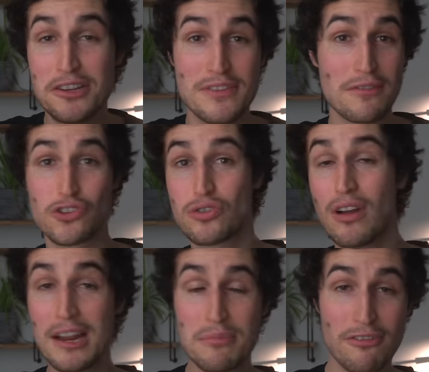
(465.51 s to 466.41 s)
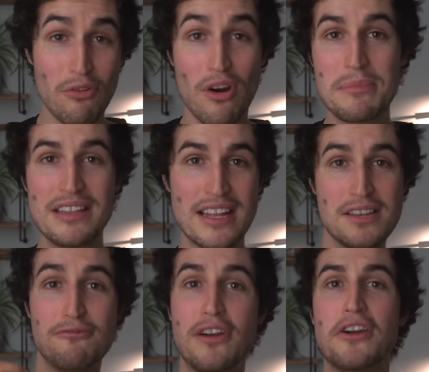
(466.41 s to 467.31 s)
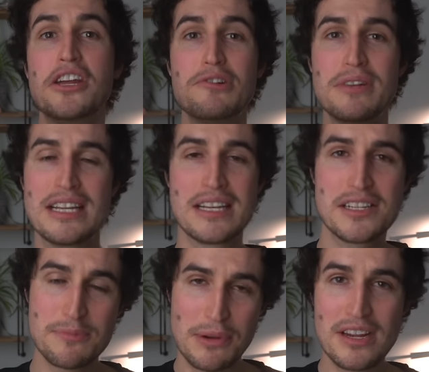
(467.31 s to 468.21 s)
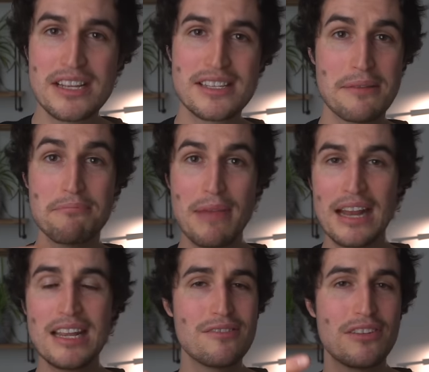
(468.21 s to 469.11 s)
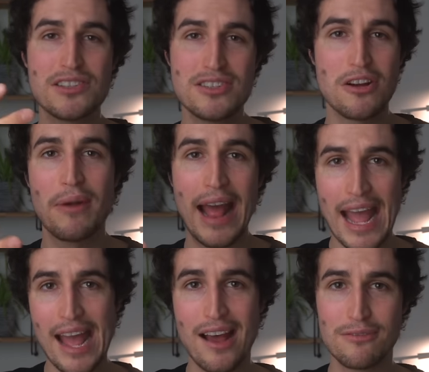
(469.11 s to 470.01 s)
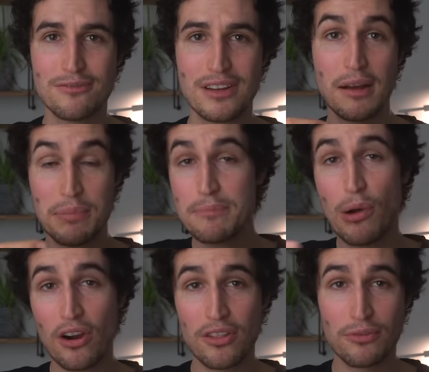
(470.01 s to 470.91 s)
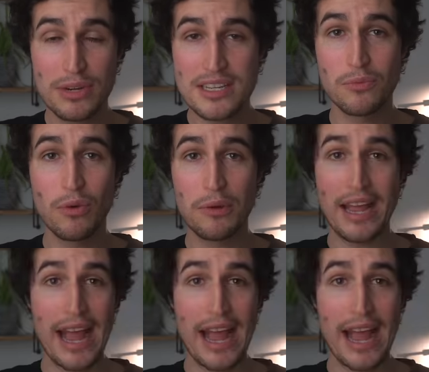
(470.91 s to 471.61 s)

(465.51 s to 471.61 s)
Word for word: that you've never tried before, I mean, that's a very unique experience that many of us don't have. A big part of the reason why we